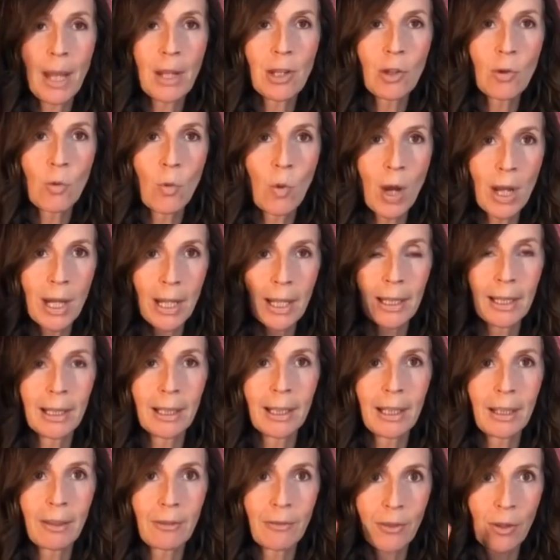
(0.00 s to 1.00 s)
and you want to
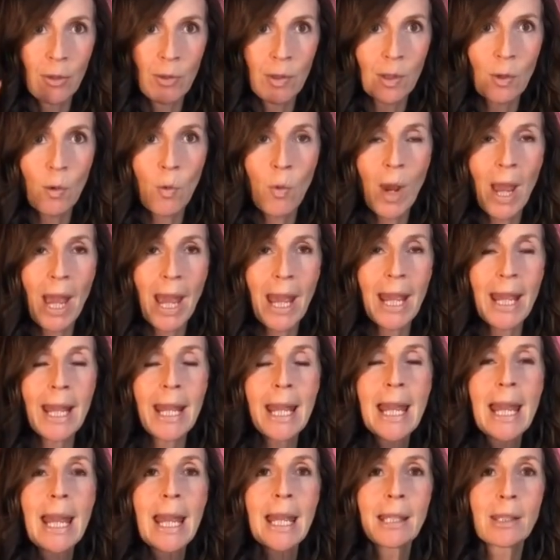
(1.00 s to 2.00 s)
lift those
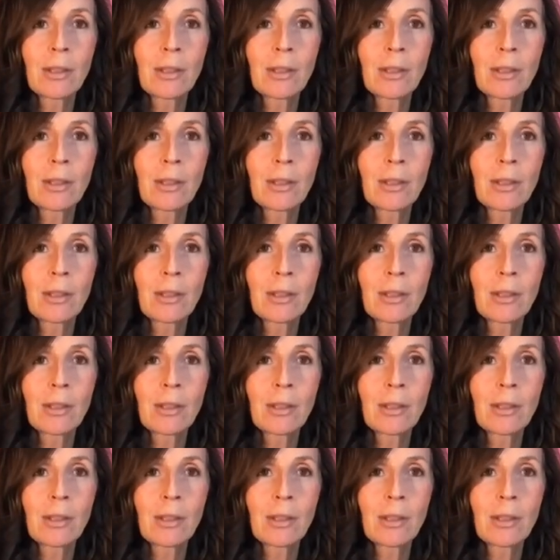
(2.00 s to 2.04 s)
away